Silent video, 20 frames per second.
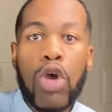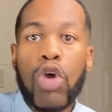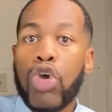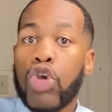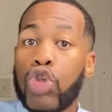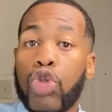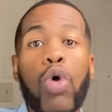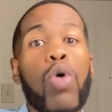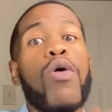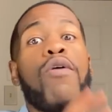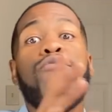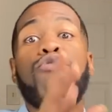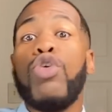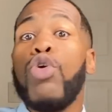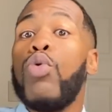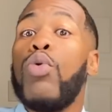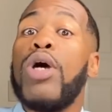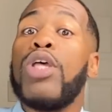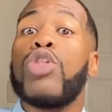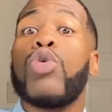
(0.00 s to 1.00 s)
So if
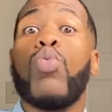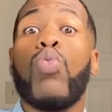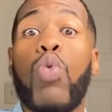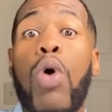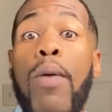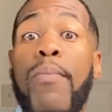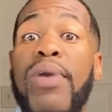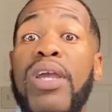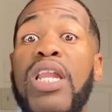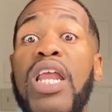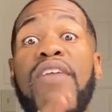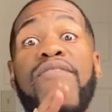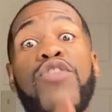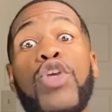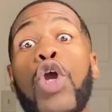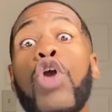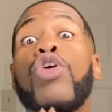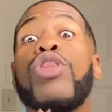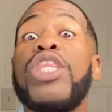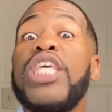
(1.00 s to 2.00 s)
you as a woman, if
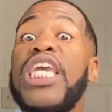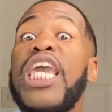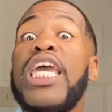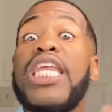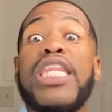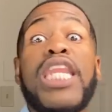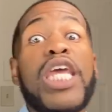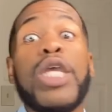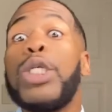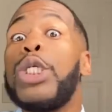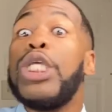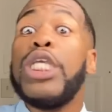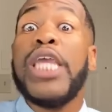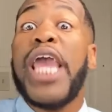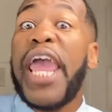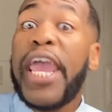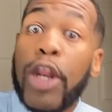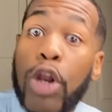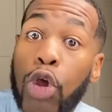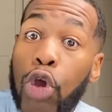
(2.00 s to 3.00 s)
you're the
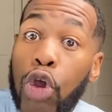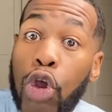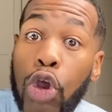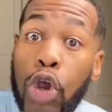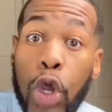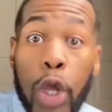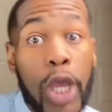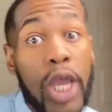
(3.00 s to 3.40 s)
initiator,